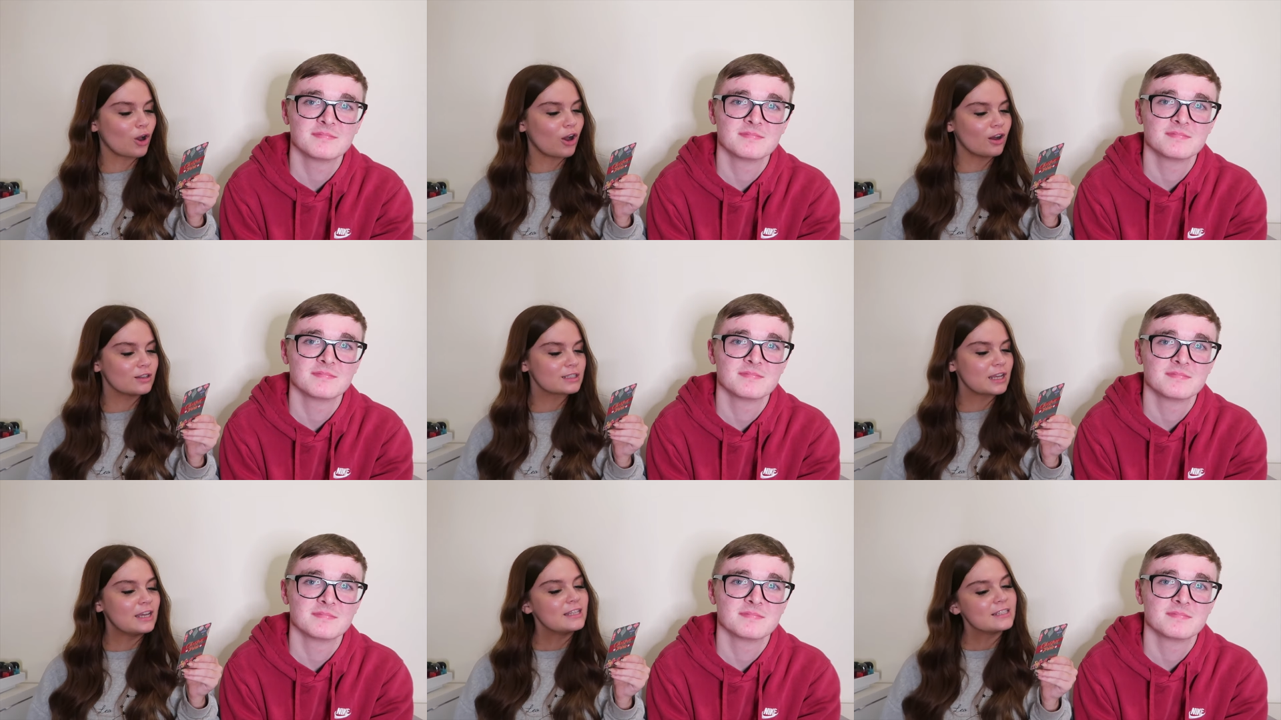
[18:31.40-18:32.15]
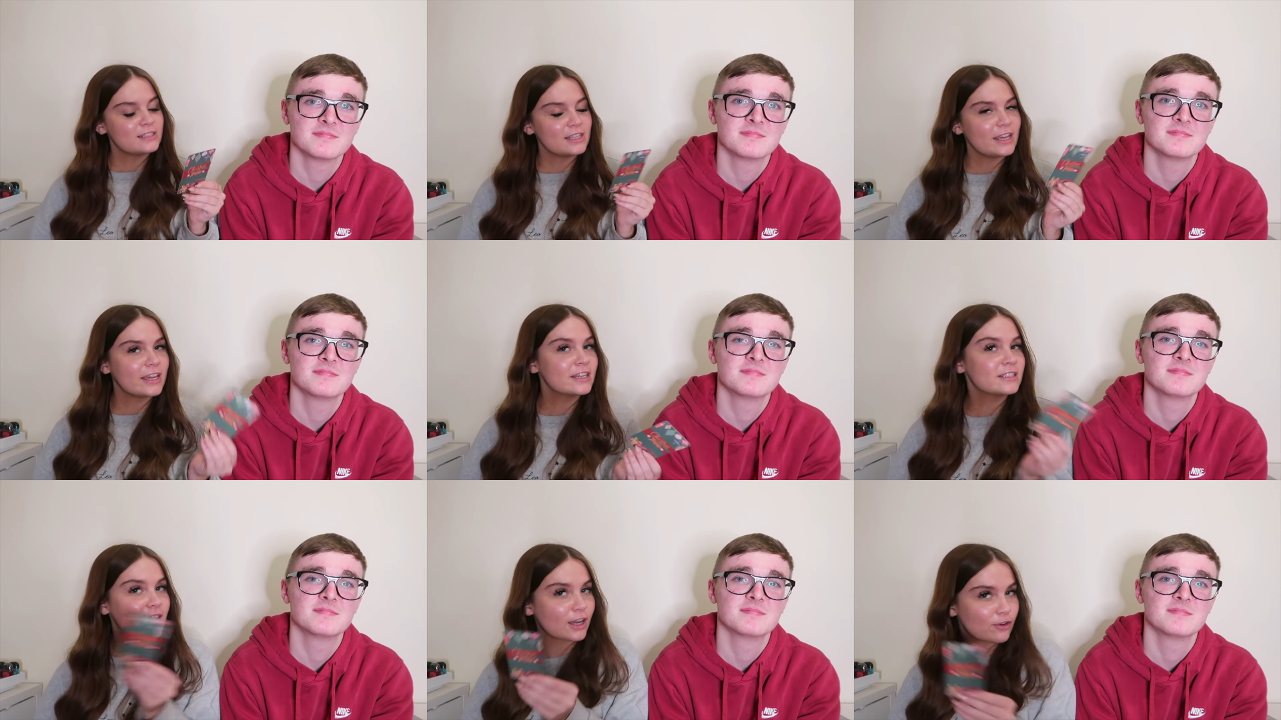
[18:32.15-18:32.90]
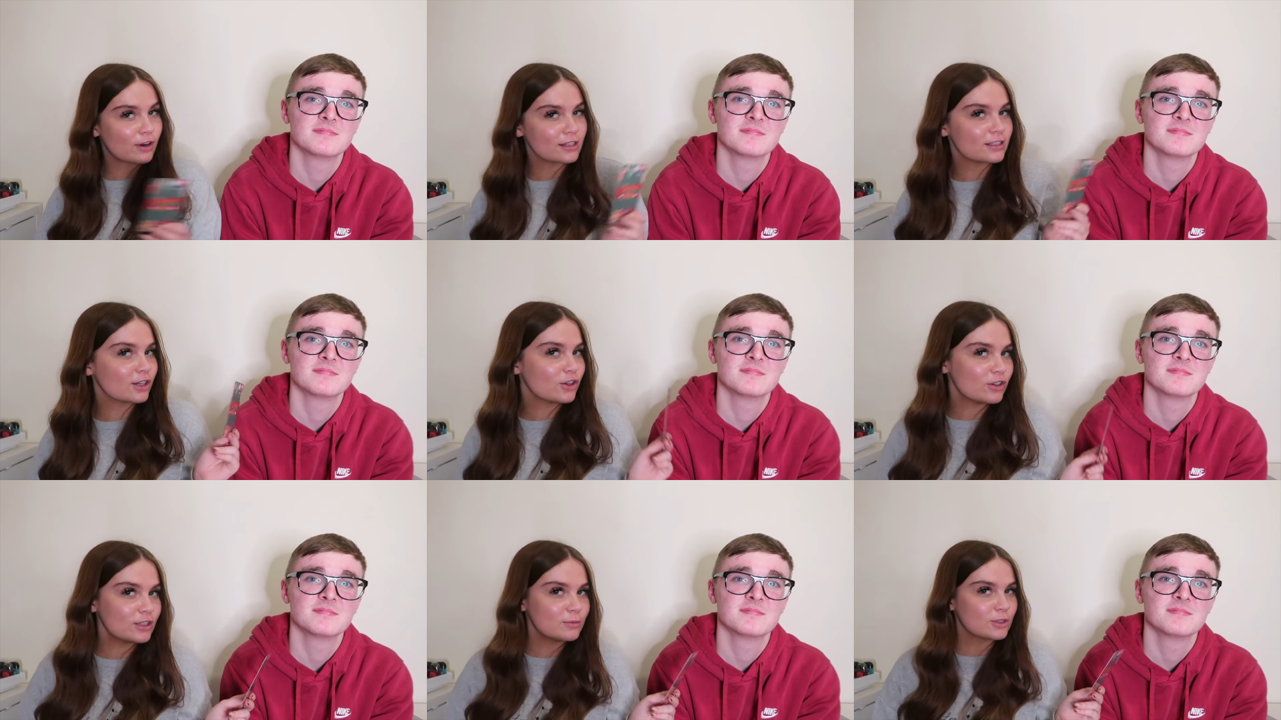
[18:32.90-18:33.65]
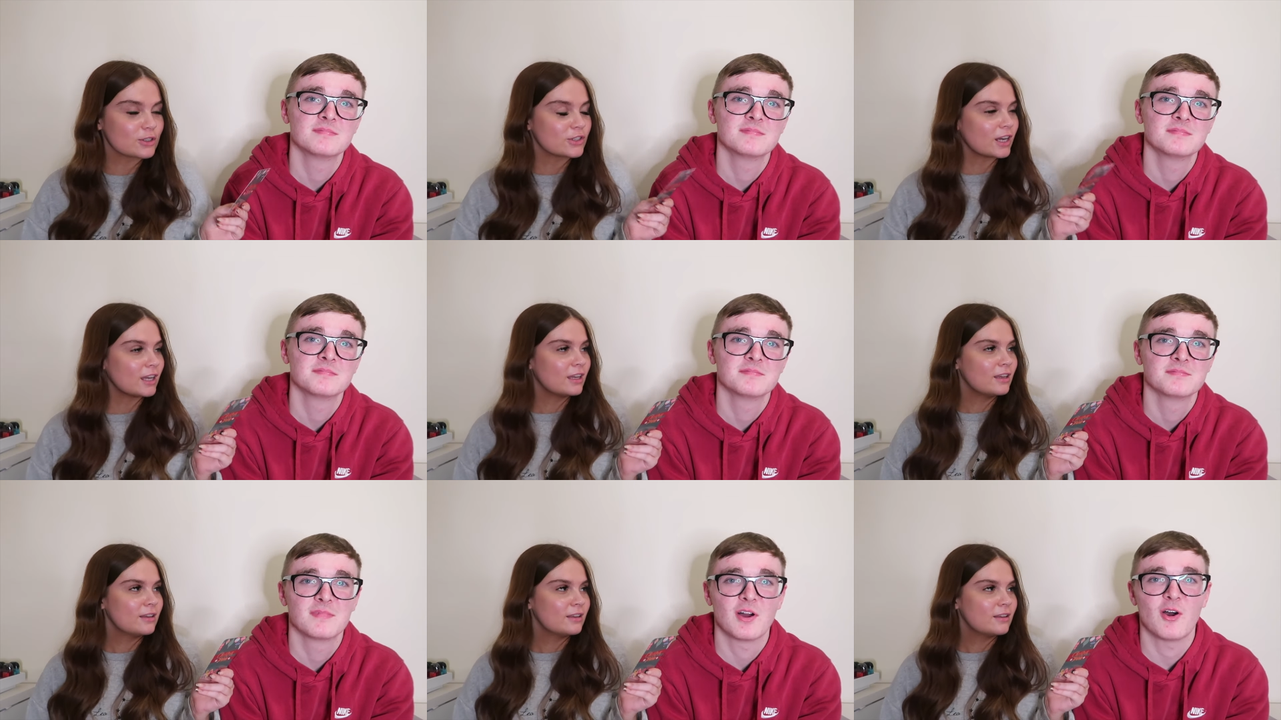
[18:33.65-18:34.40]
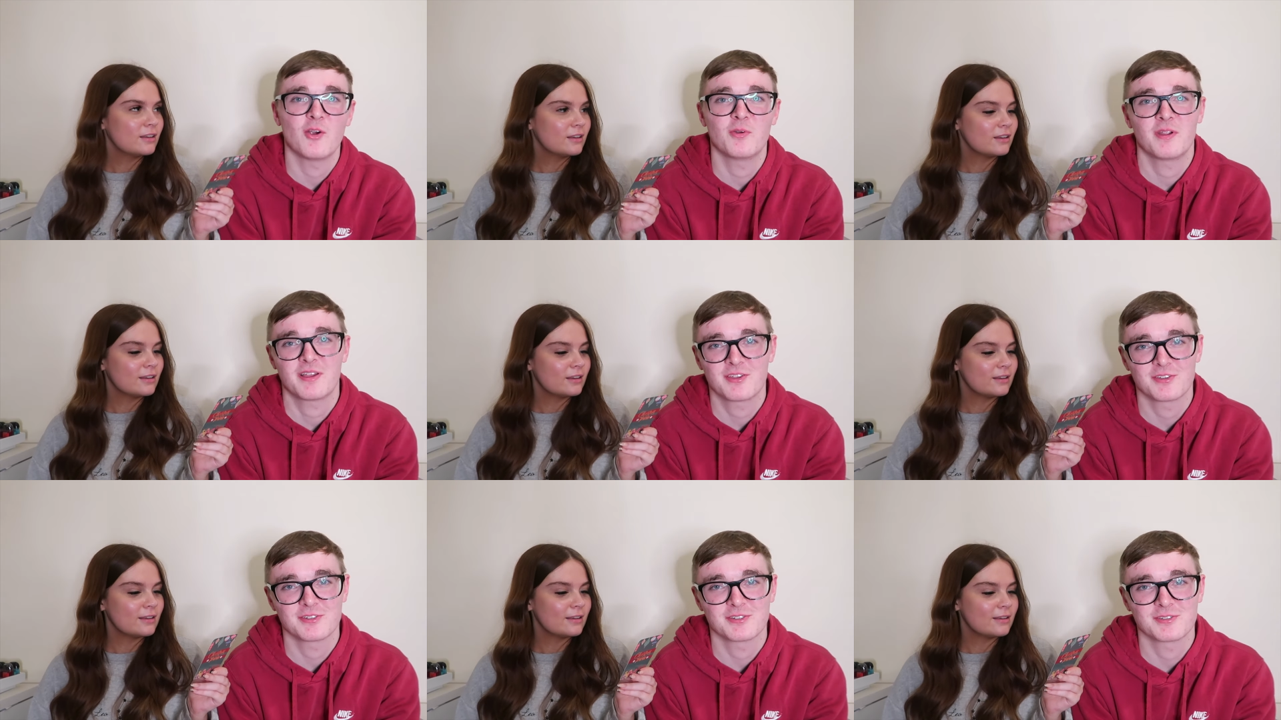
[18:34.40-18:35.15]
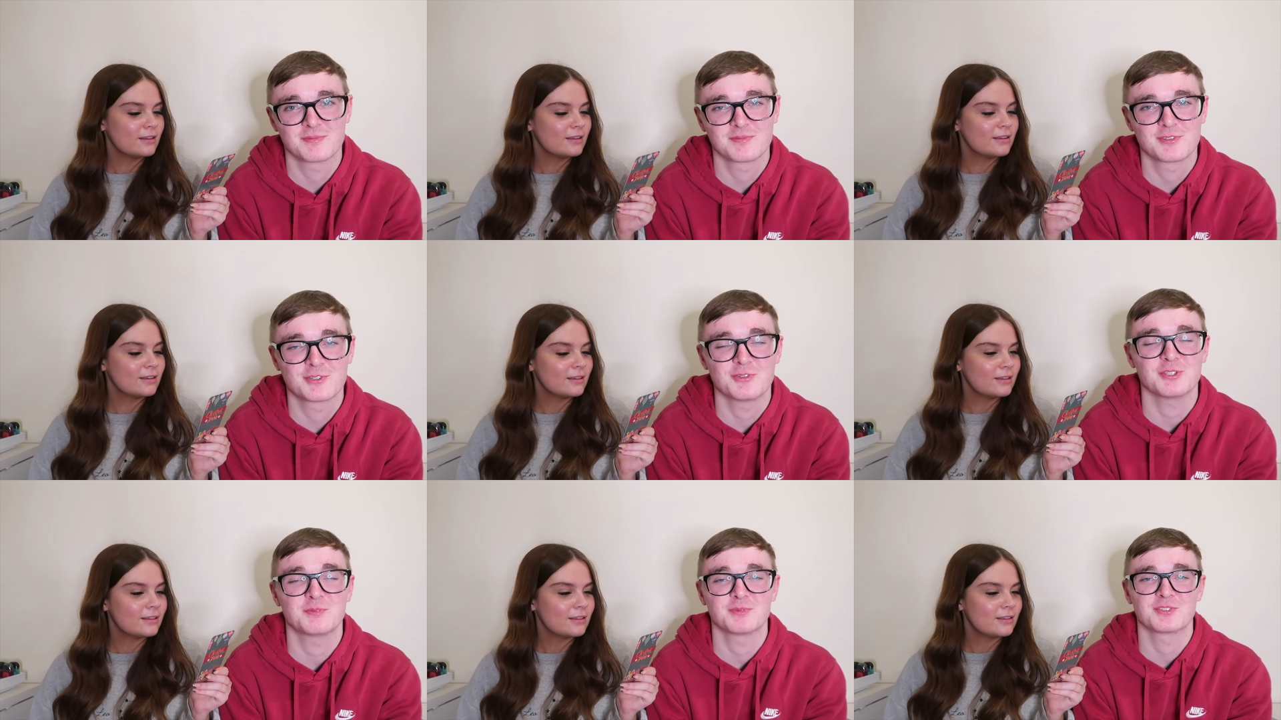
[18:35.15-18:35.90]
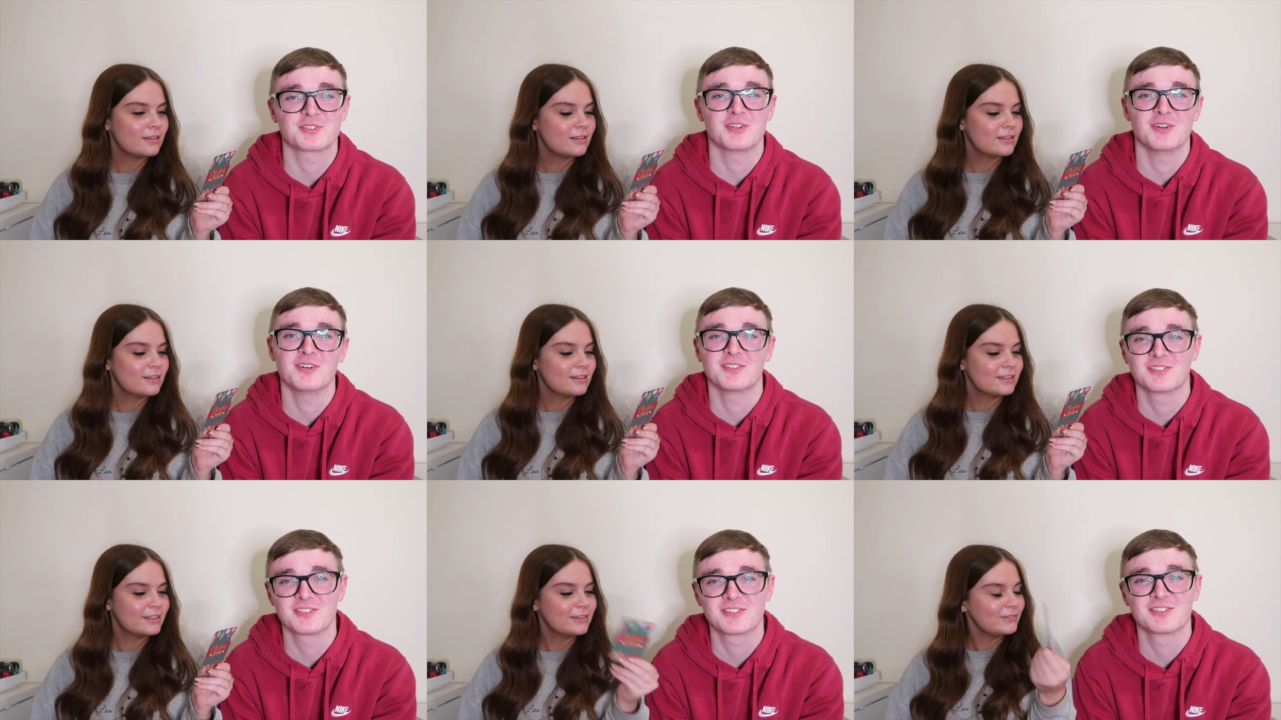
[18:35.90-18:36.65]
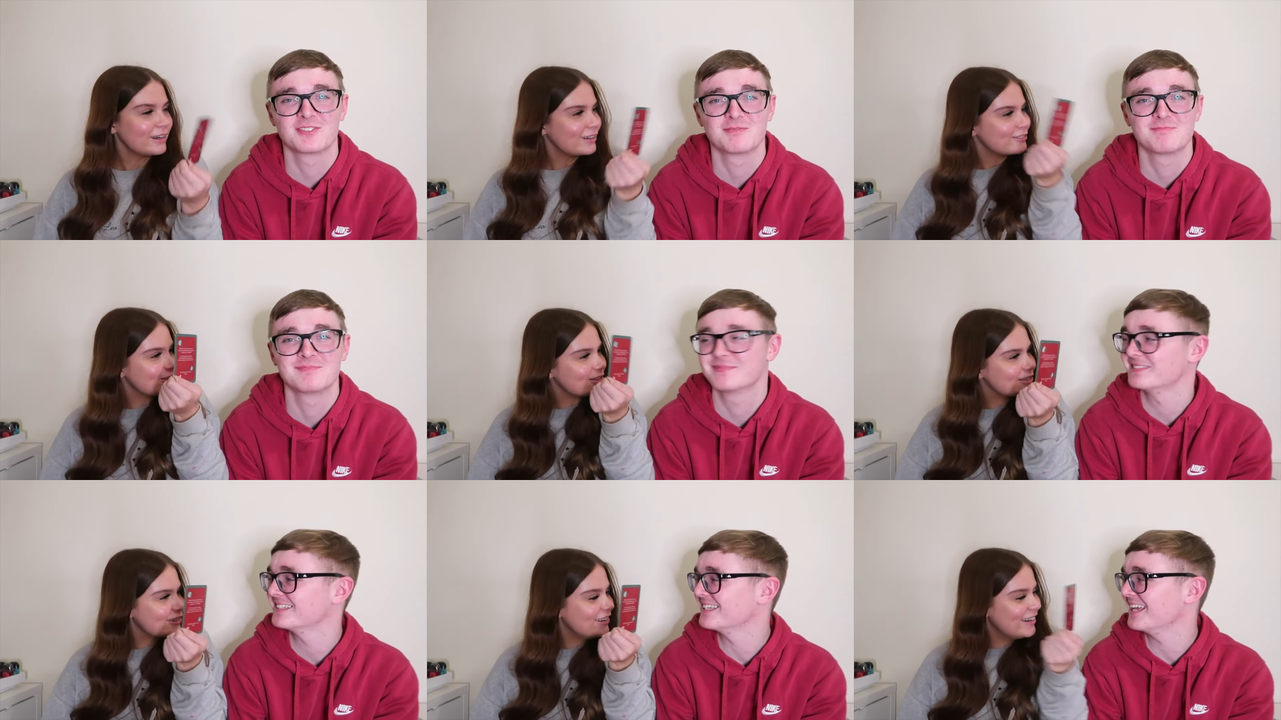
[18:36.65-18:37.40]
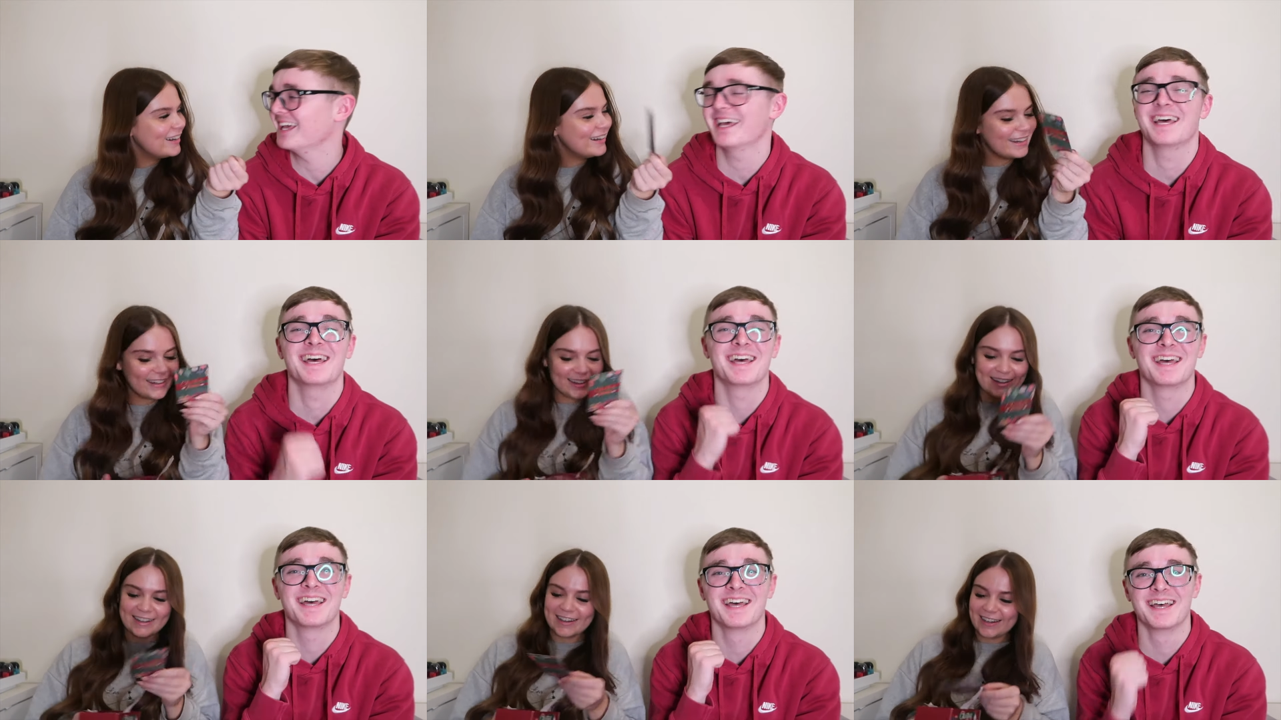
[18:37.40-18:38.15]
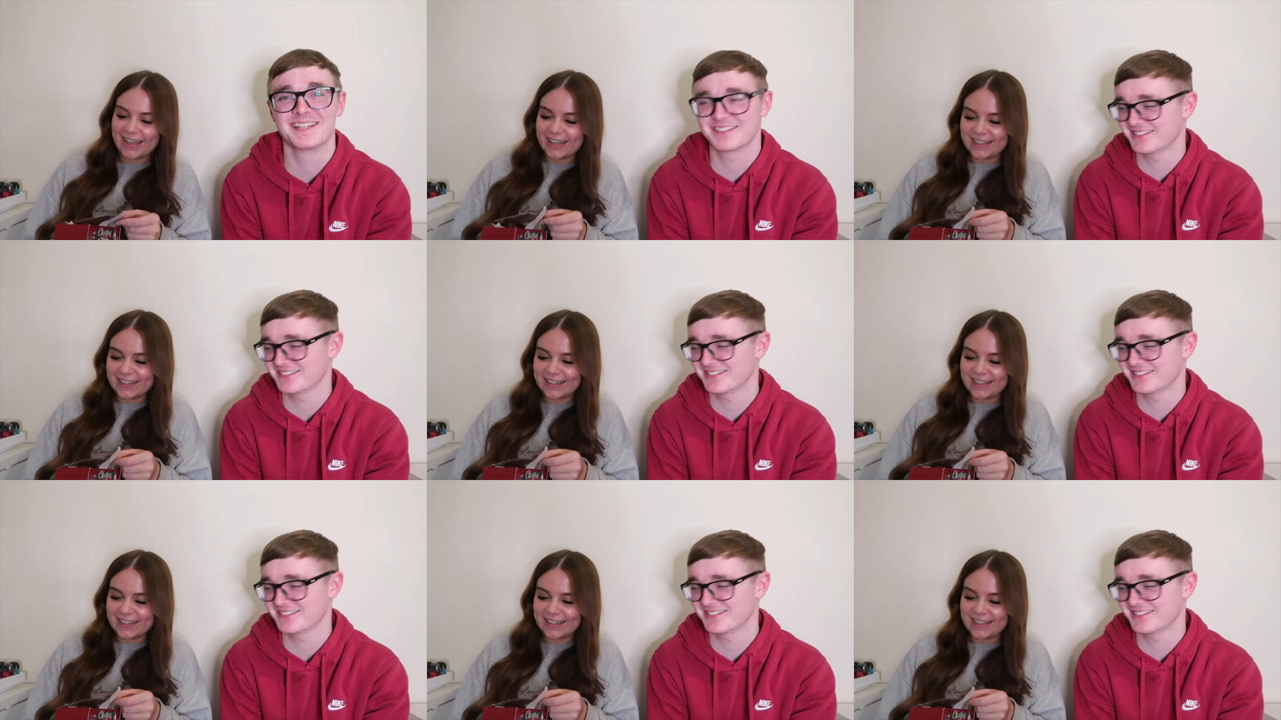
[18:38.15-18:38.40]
Speaker 1: cards. C. Decorating a Christmas tree.
Speaker 2: I reckon Christmas cards.
Speaker 1: Well done! Yeah.